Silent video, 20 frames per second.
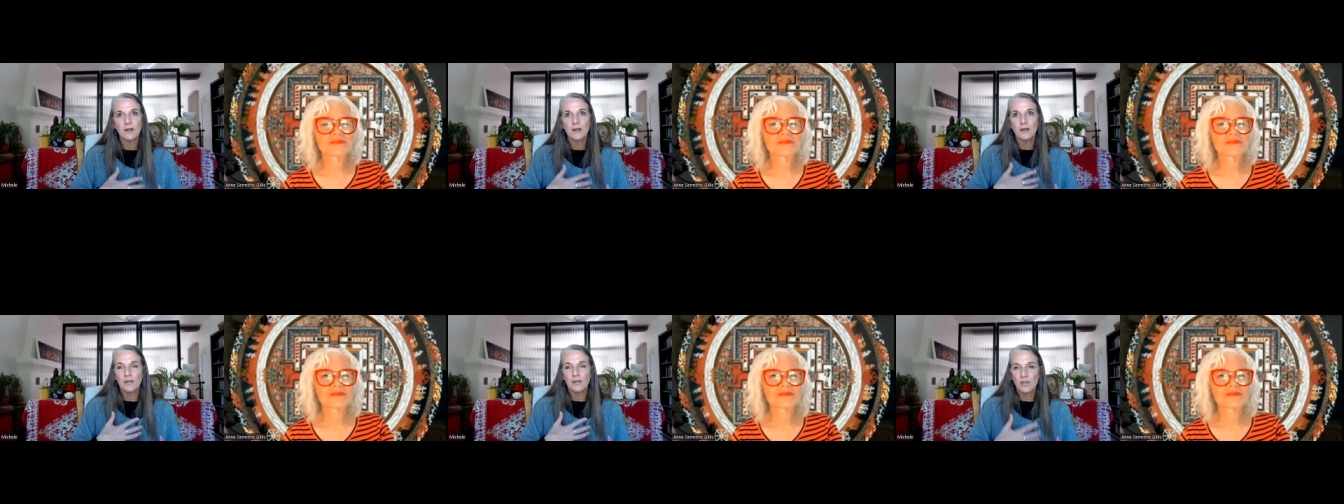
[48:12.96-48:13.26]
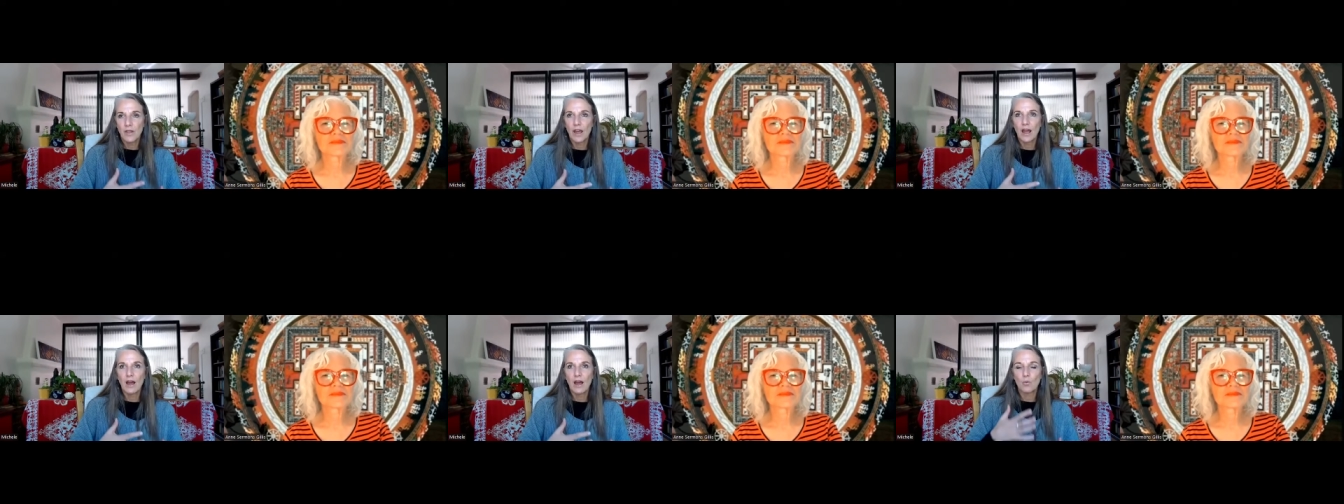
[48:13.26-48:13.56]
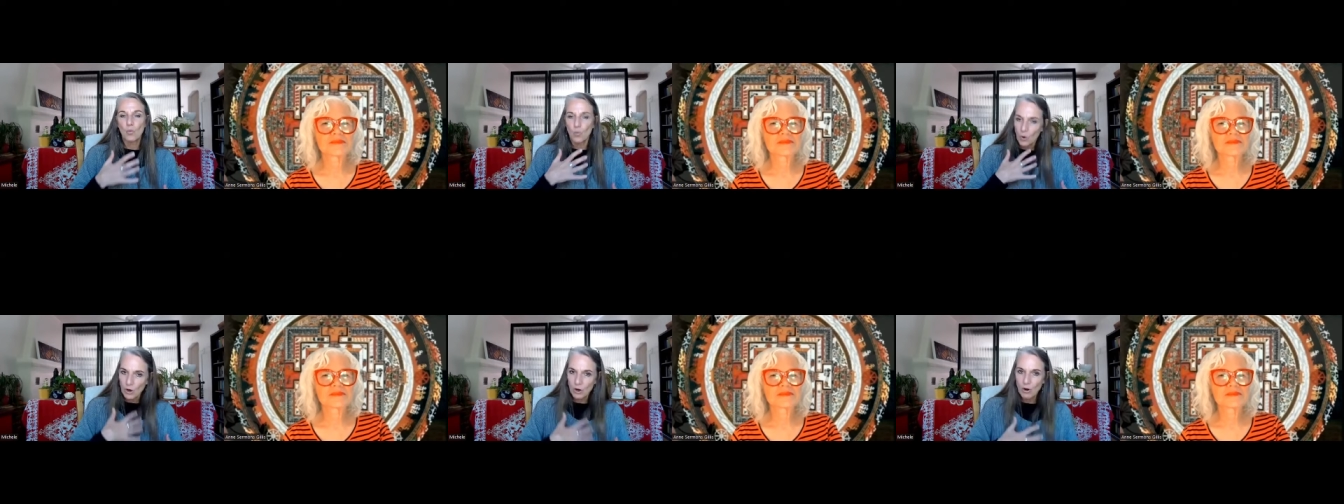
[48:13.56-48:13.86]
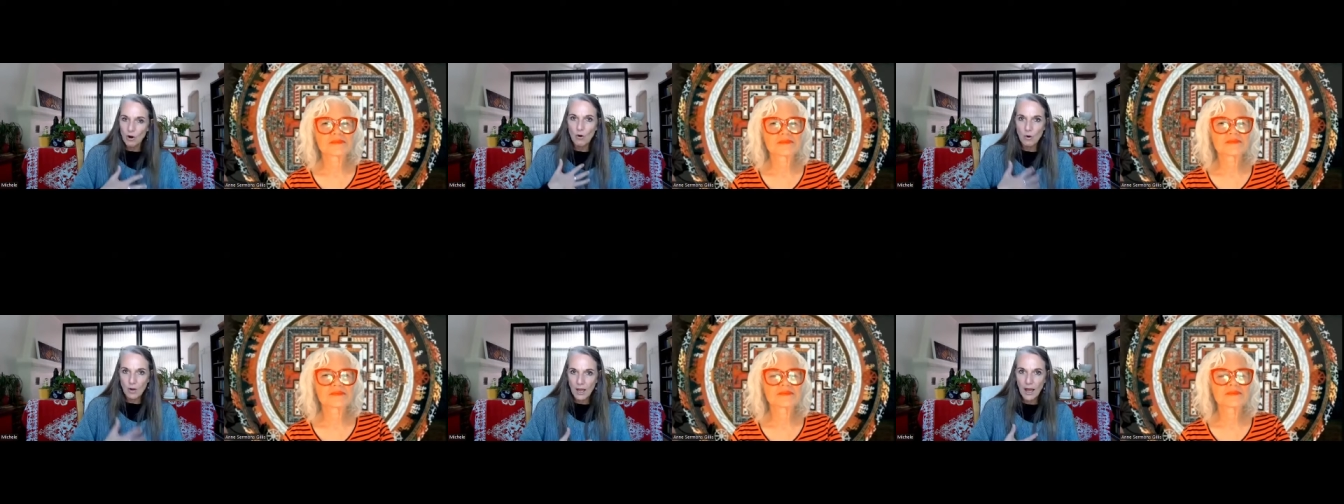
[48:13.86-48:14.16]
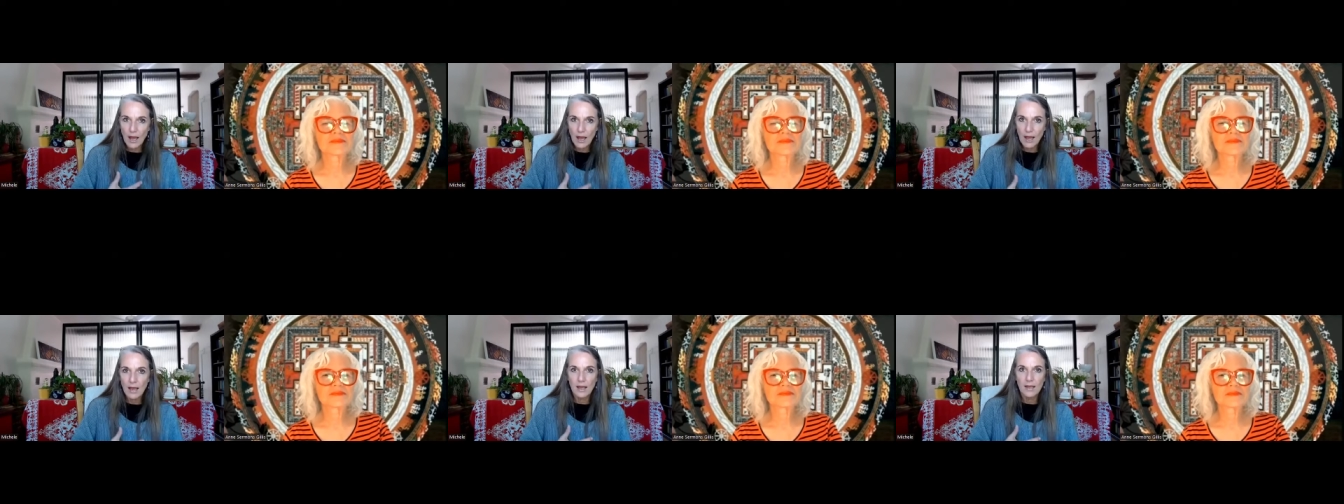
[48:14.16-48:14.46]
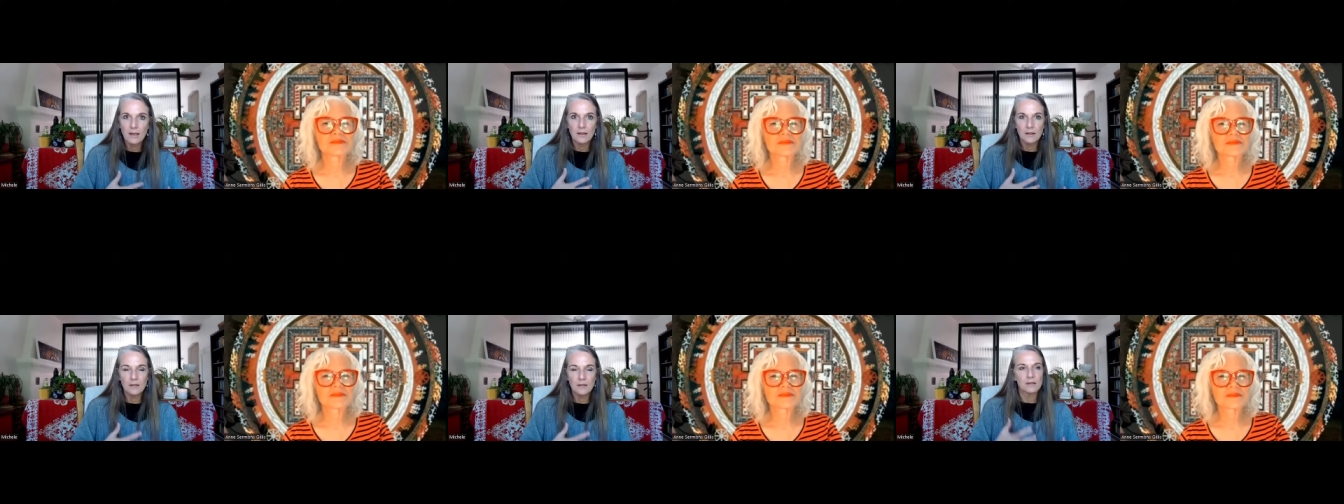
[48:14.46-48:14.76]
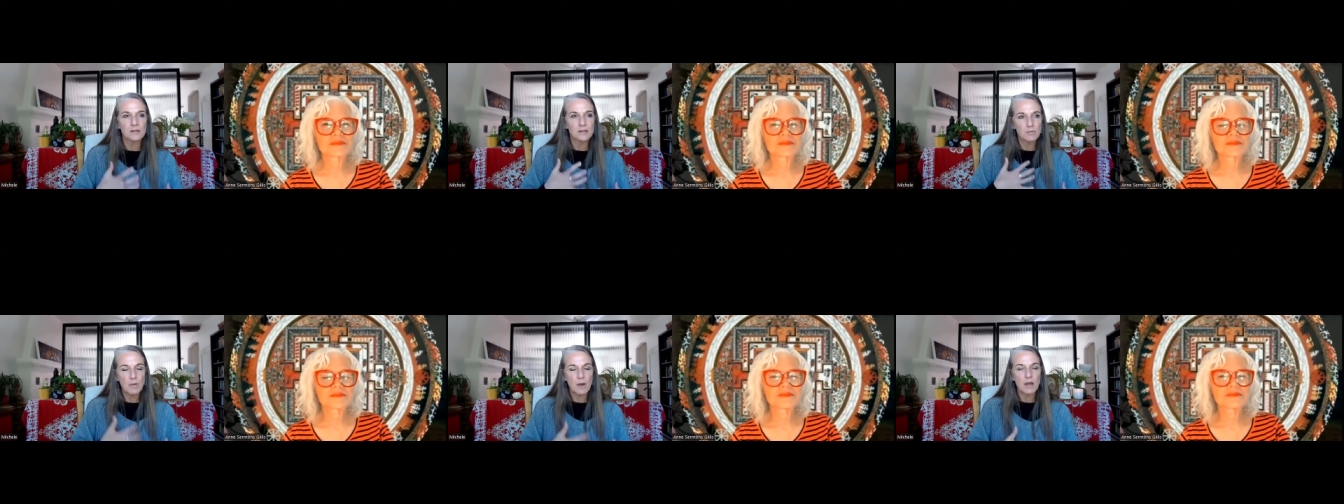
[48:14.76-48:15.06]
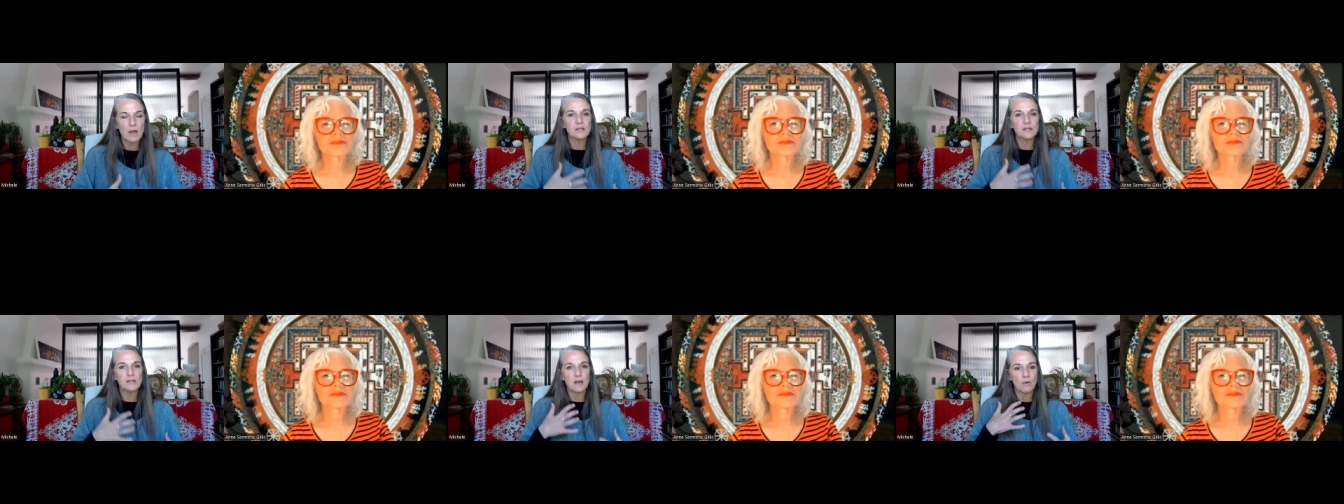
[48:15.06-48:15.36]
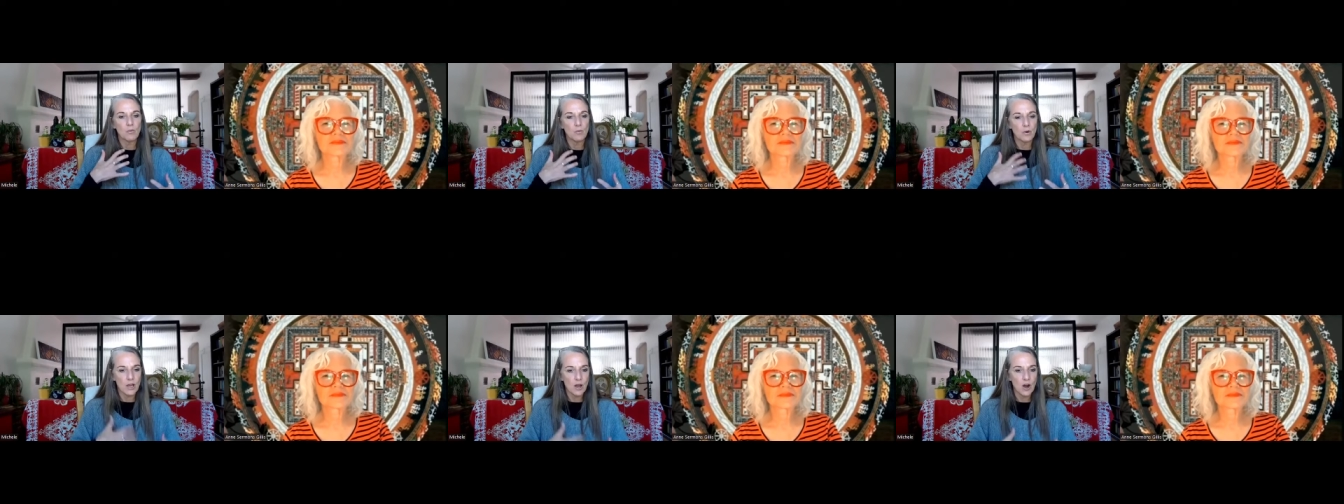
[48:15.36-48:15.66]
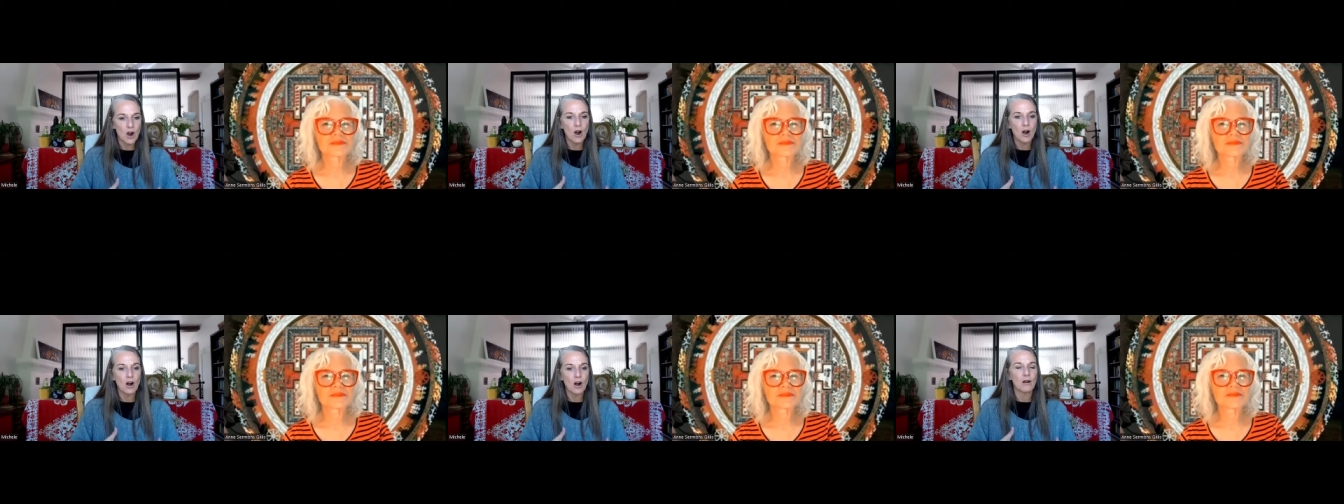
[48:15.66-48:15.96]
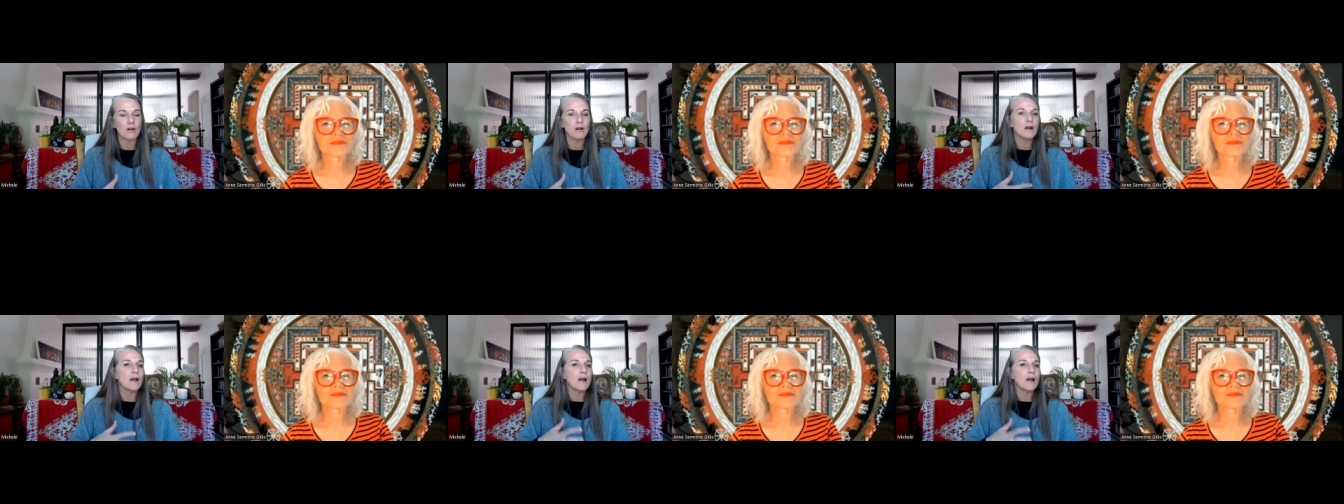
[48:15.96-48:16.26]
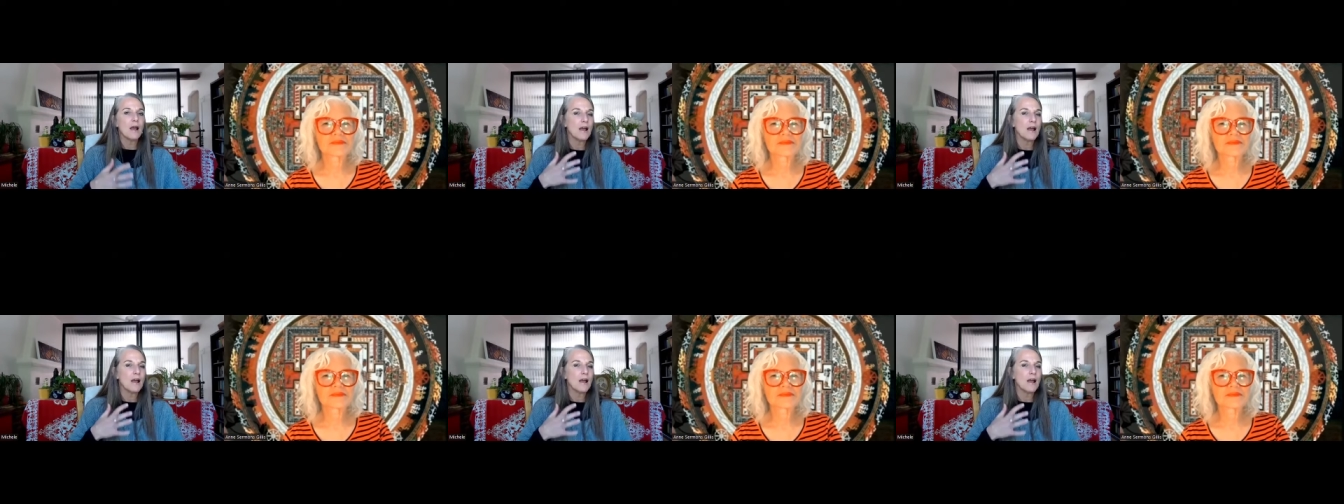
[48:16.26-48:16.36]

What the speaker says: that we're okay in the space that we are,